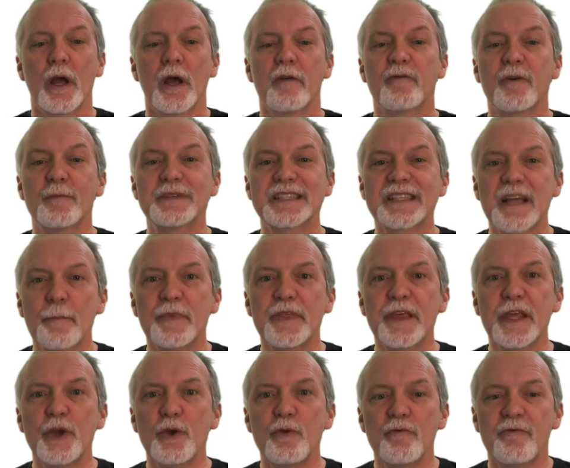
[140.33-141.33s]
from
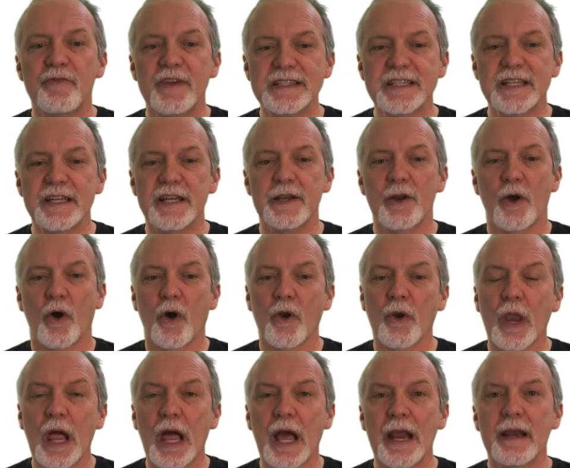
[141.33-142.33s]
something you visited
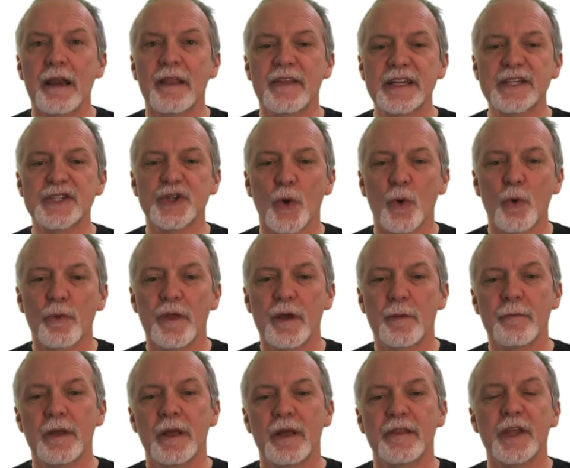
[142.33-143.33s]
online that told
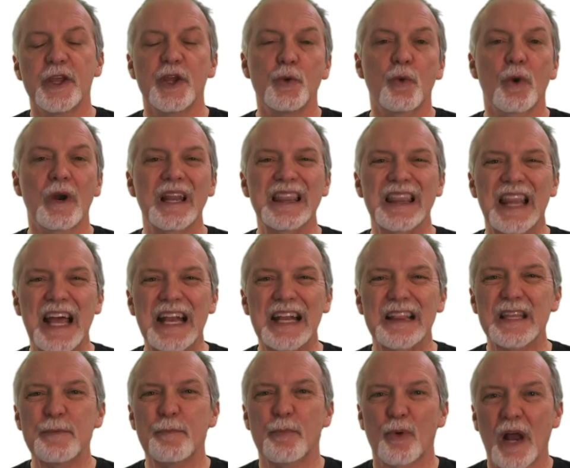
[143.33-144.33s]
them that you were a
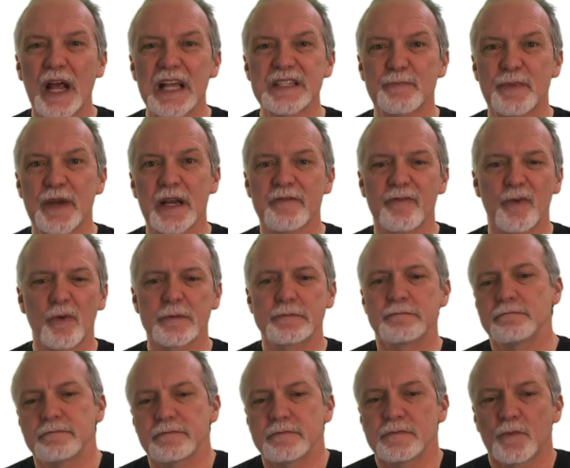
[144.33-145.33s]
likely prospect for
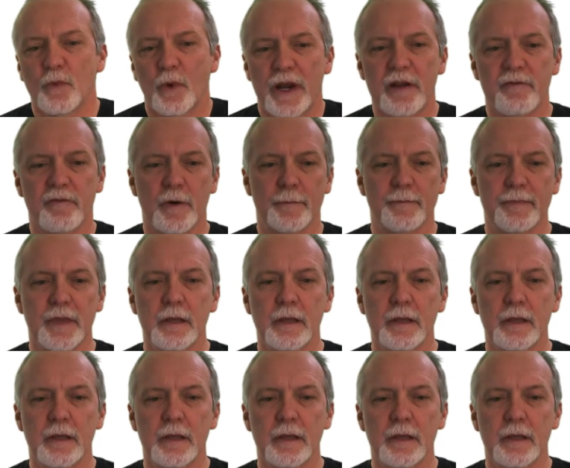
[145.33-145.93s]
whatever.